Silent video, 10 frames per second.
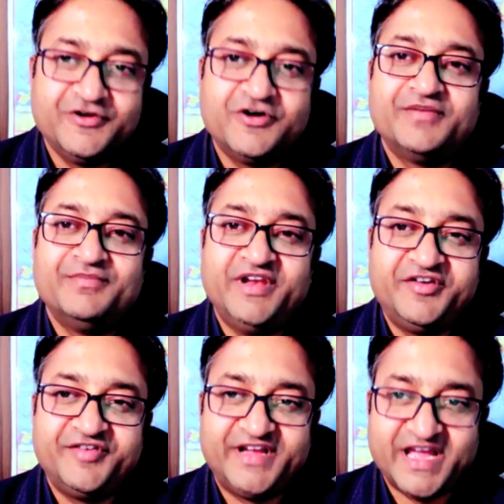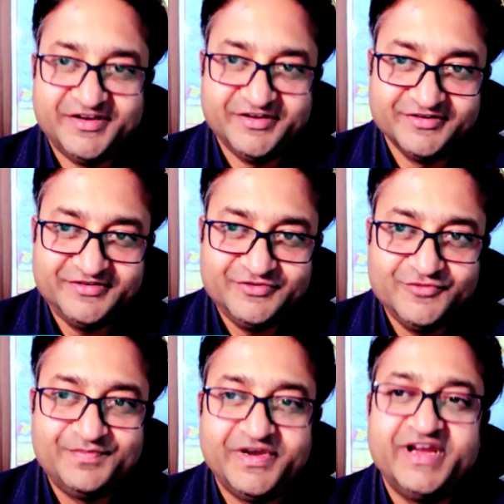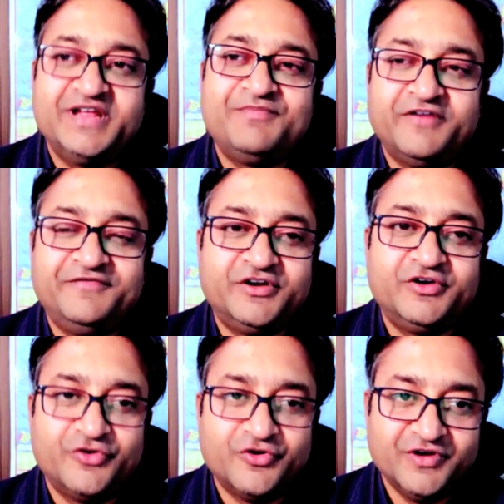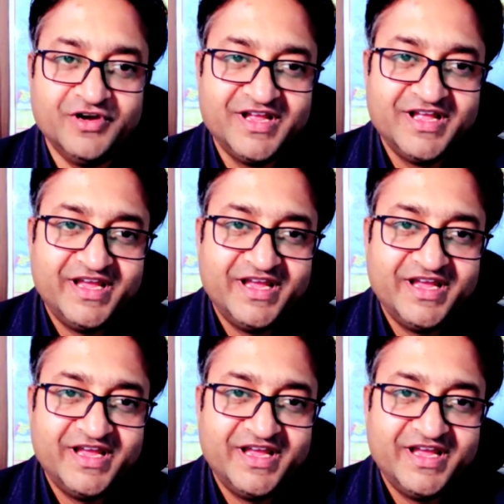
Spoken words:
your military career who played a pivotal role